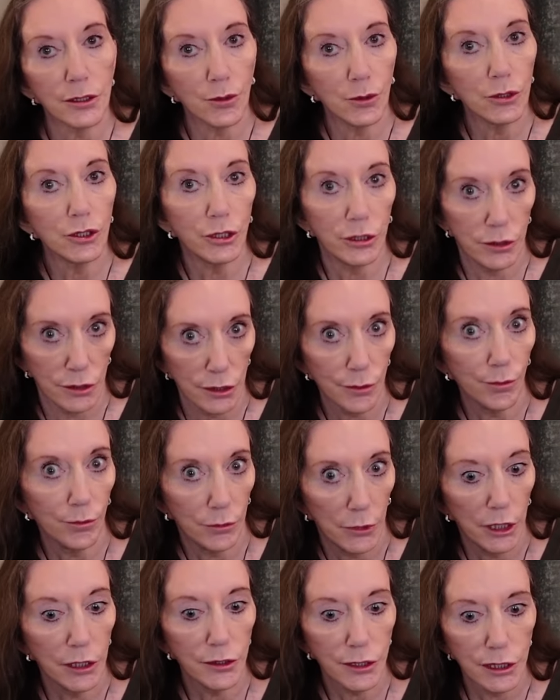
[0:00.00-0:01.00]
which is
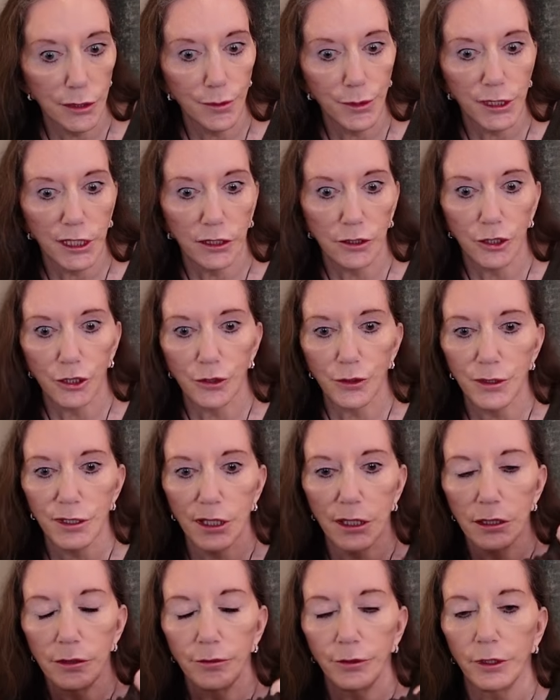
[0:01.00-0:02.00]
a substantial
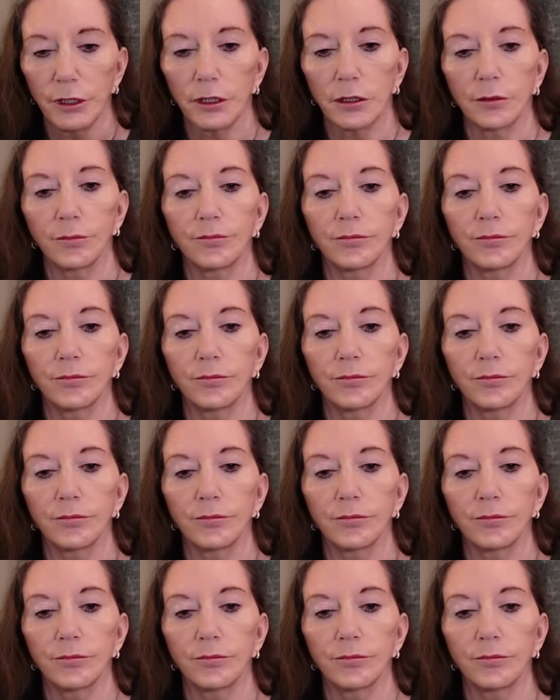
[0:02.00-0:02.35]
saving.